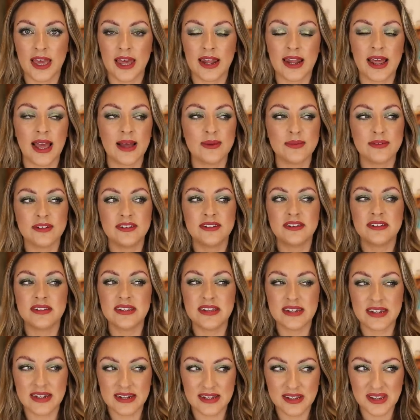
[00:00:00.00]
and I haven't
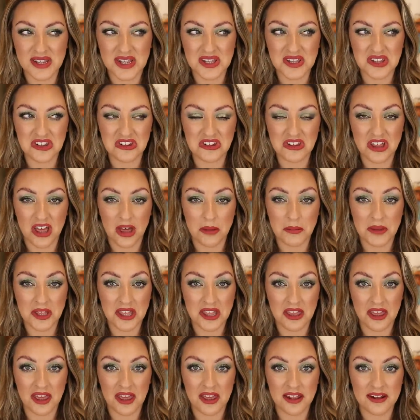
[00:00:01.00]
seen anything that's
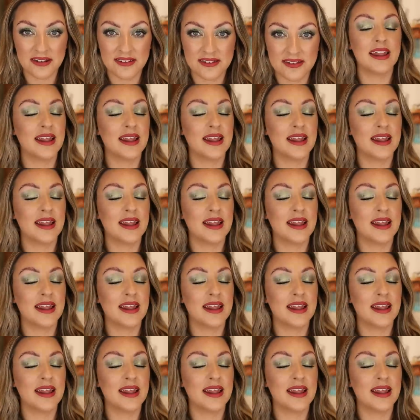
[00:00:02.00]
coming yet